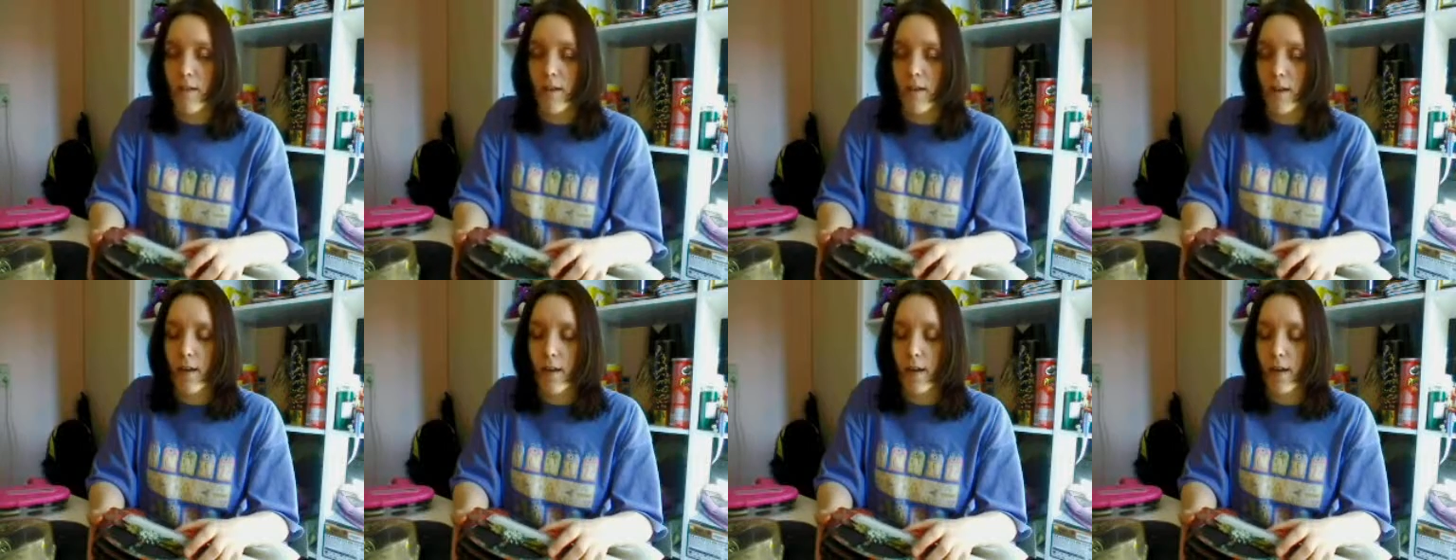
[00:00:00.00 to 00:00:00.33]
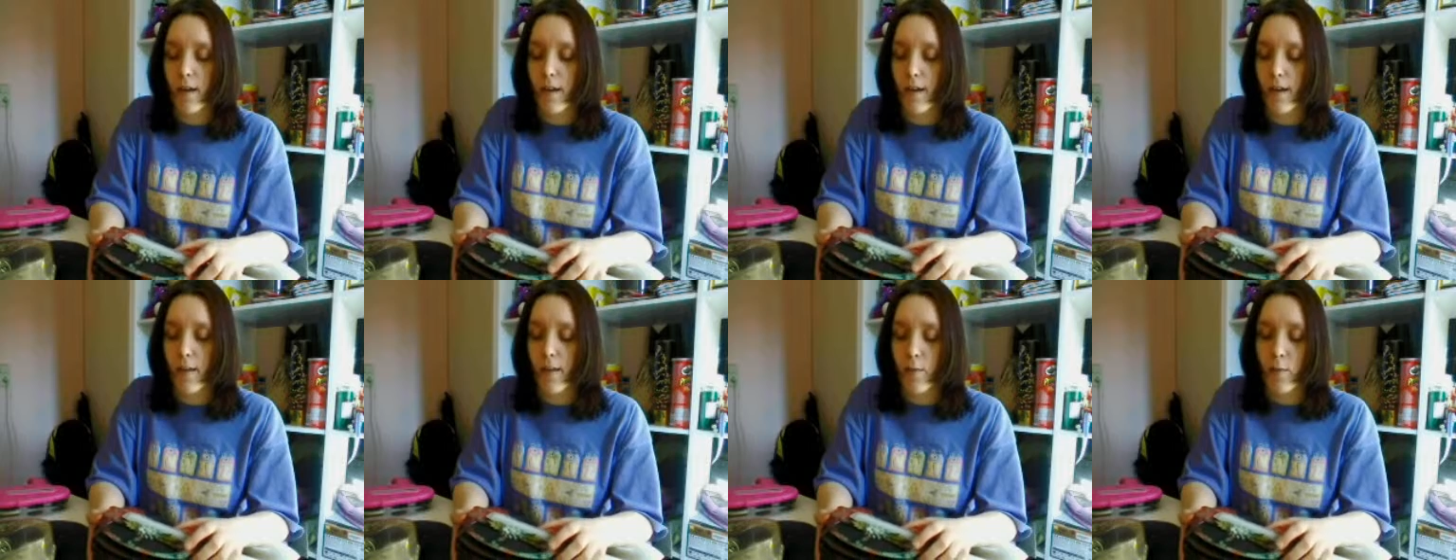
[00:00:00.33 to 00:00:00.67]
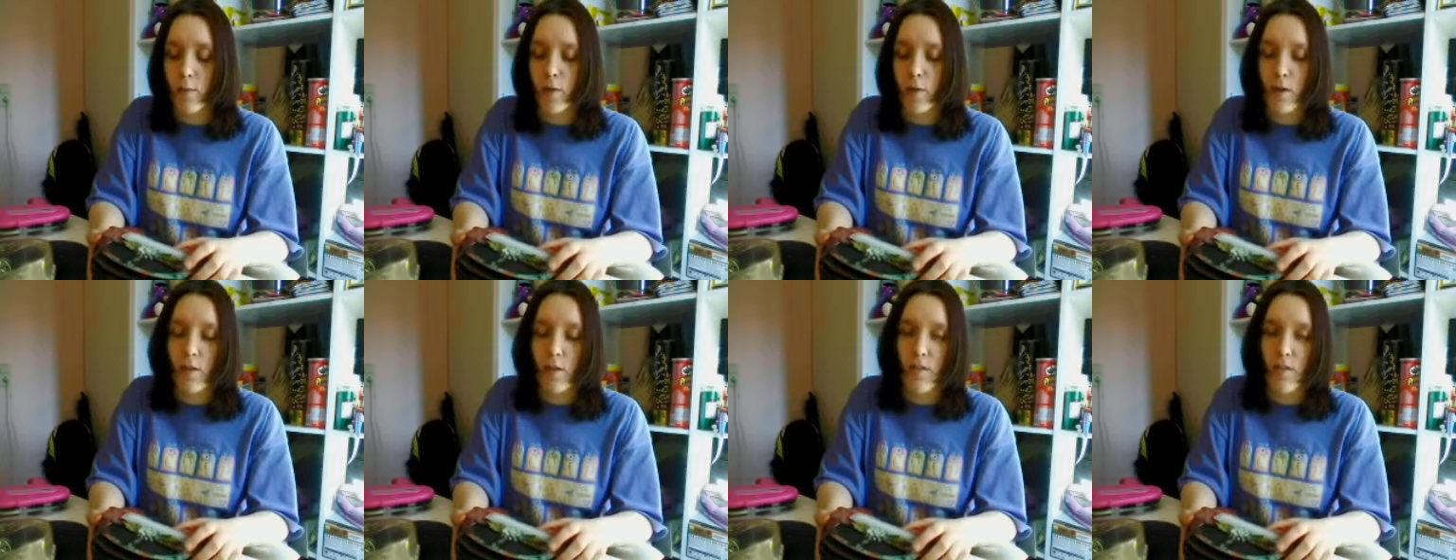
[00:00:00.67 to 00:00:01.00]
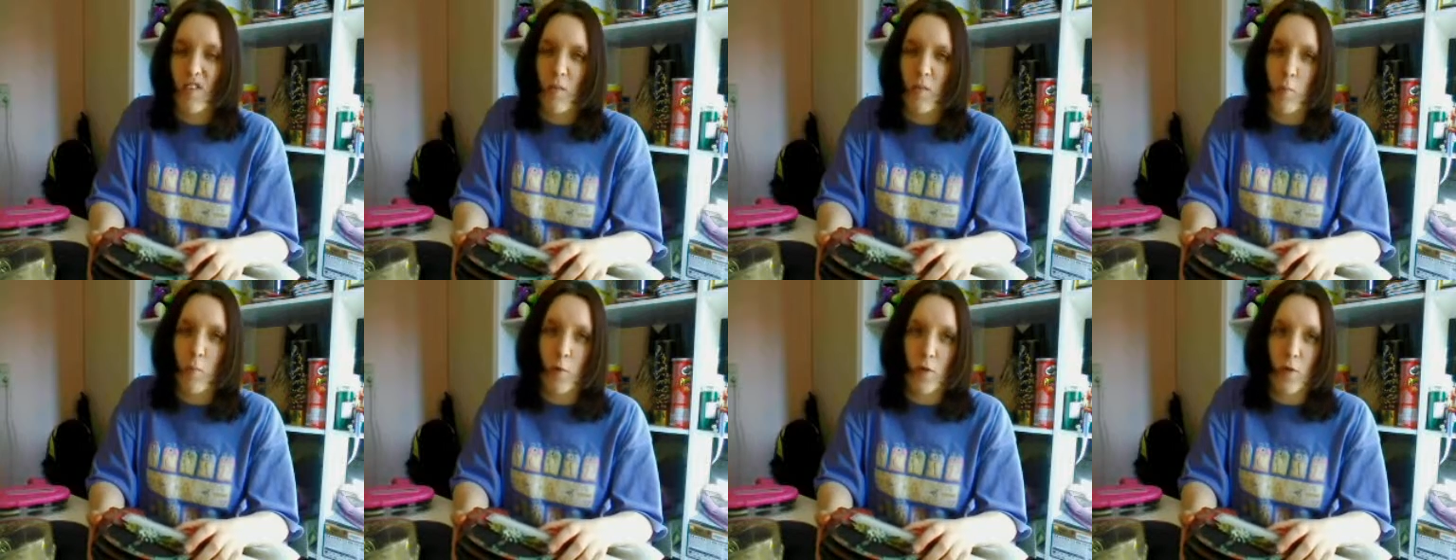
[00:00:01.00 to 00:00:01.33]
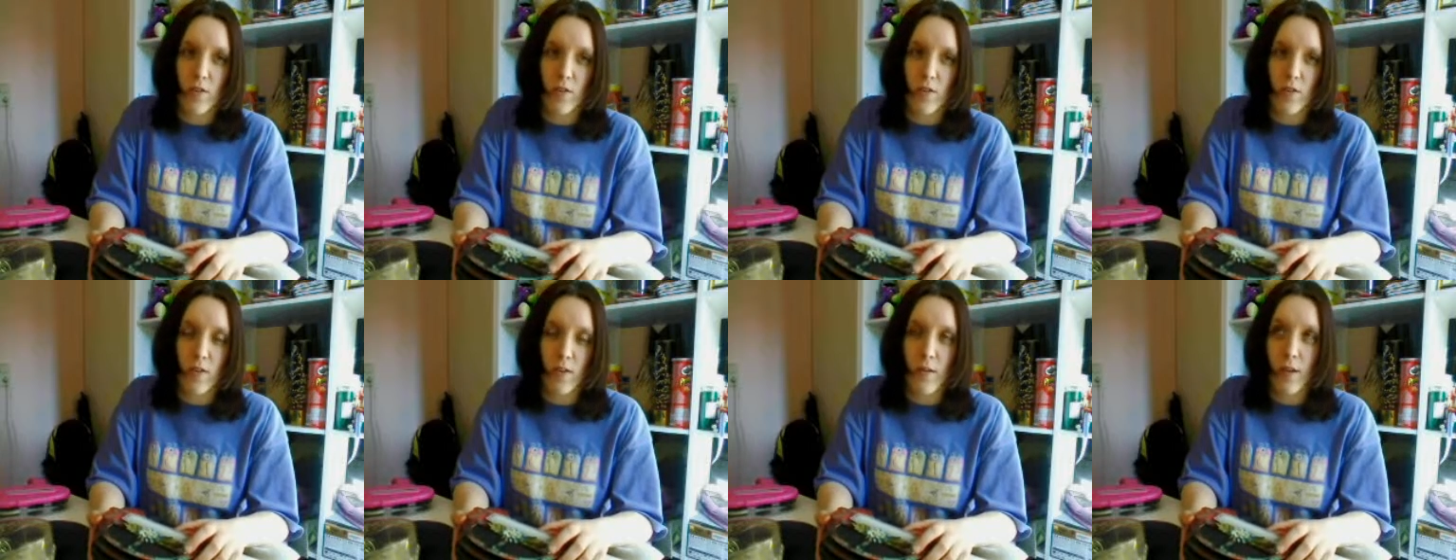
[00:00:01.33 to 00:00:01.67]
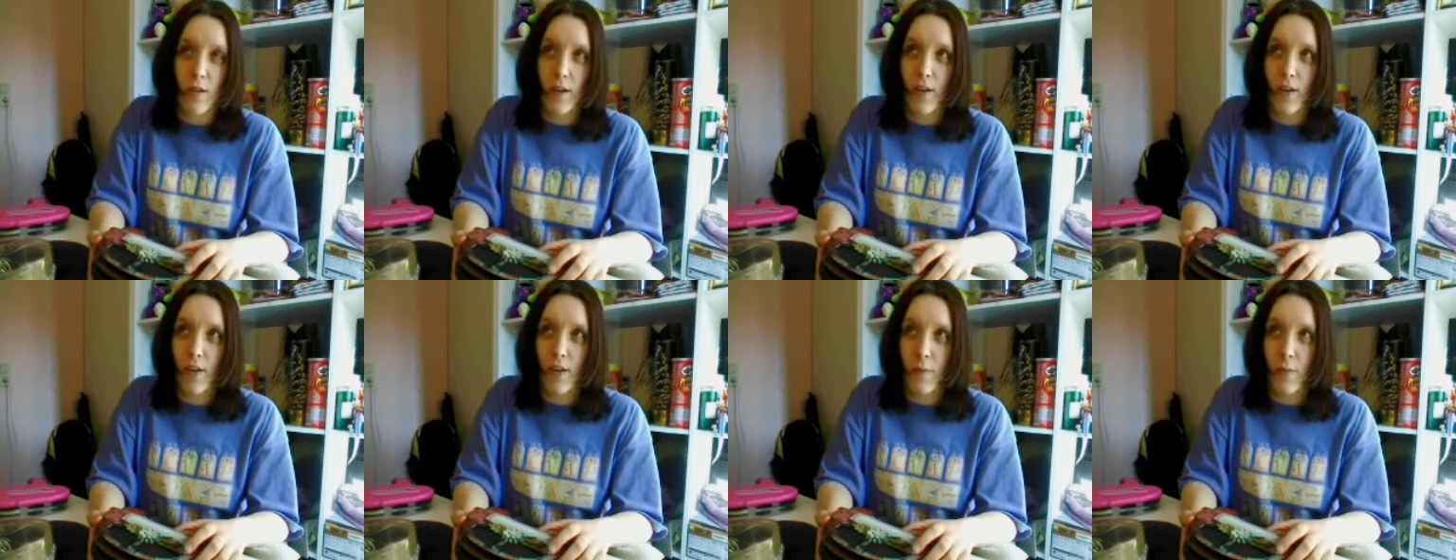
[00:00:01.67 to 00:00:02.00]
and one of them was a
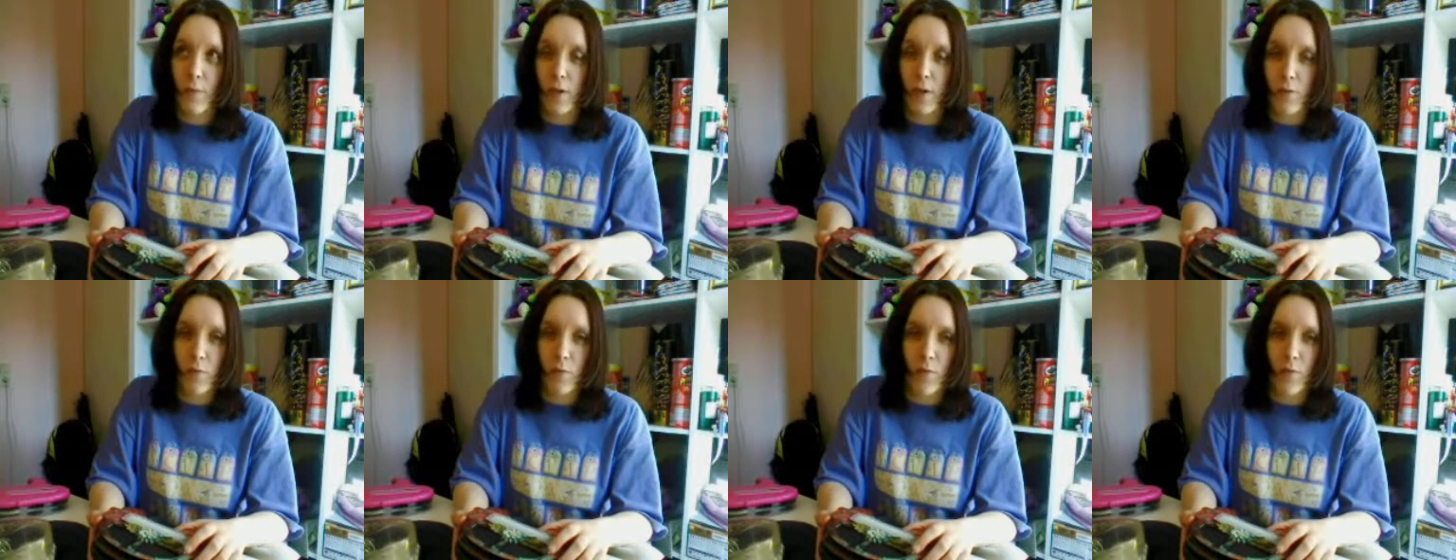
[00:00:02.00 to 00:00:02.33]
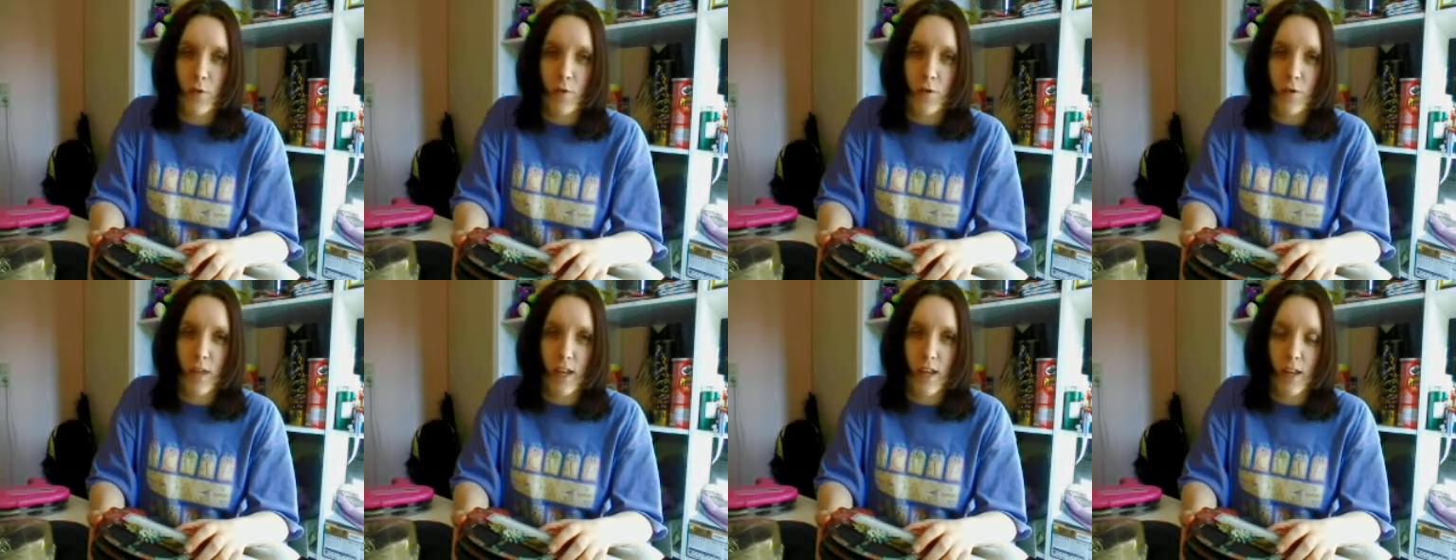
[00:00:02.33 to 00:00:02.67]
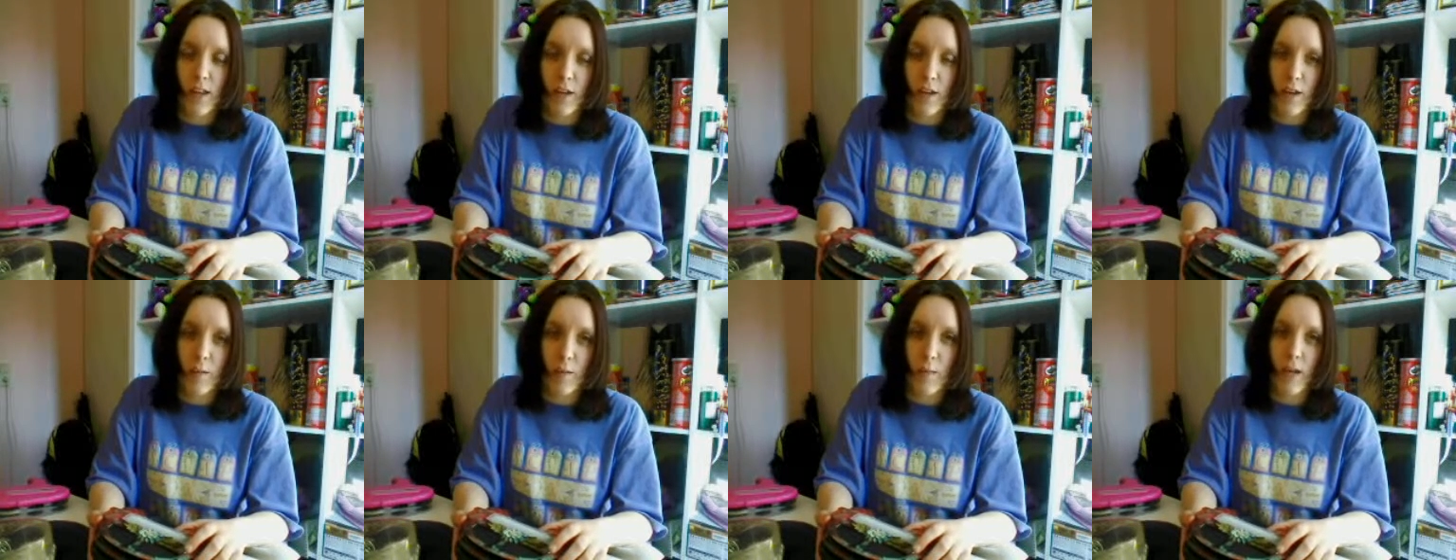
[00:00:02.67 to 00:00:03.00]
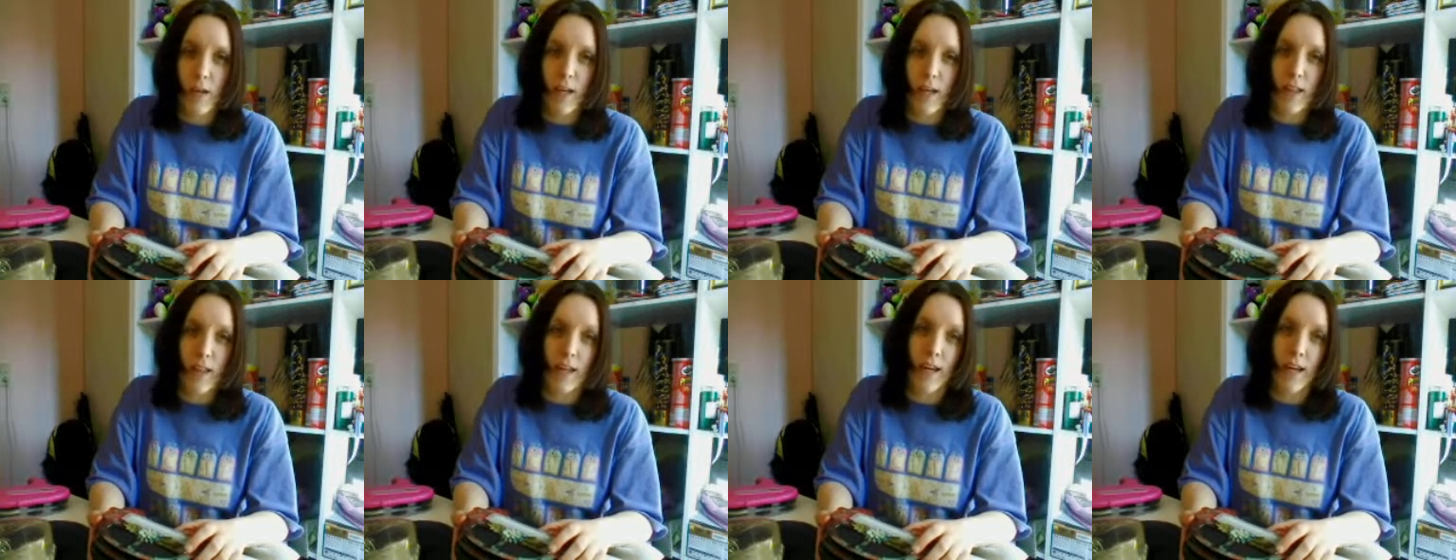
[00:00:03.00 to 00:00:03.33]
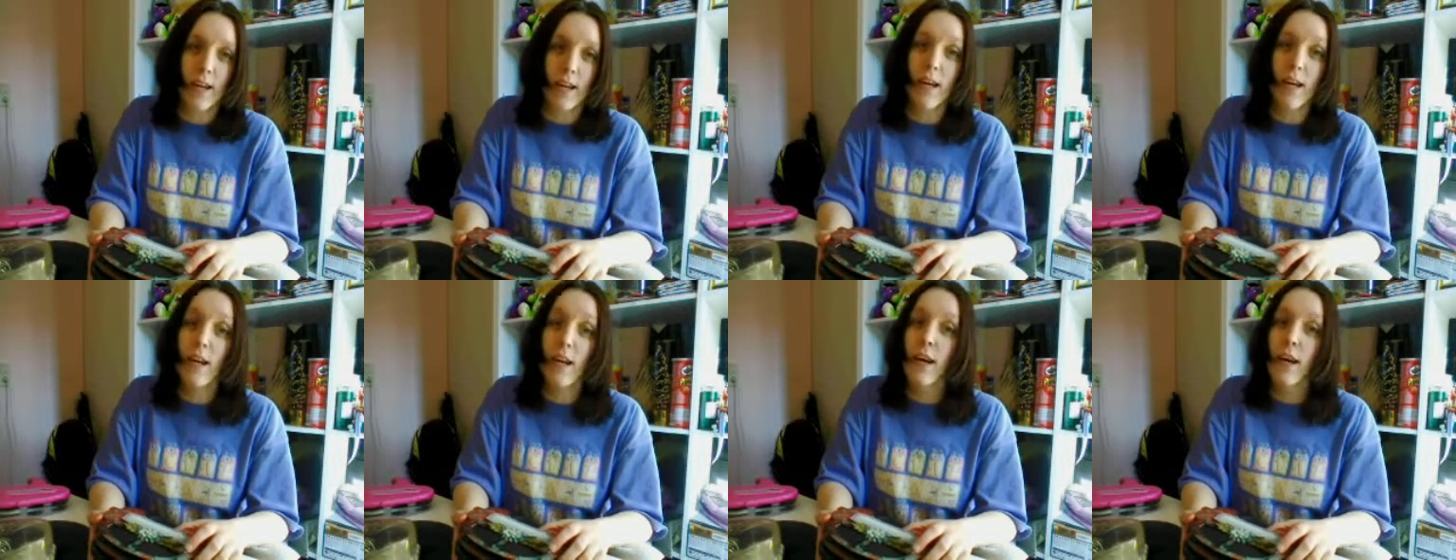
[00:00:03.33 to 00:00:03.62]
little bit rude, telling me that